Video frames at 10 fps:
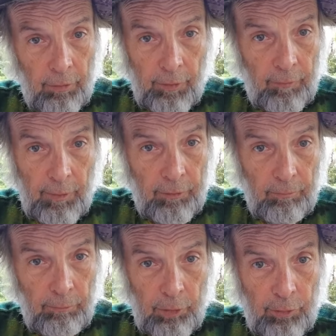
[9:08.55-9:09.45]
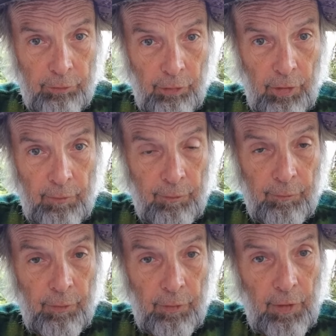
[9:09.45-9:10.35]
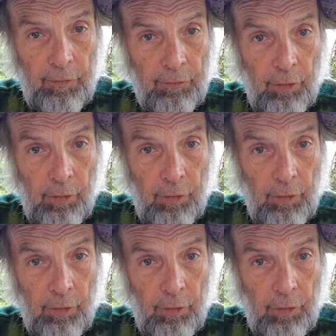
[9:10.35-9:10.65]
they've been mule training for four days.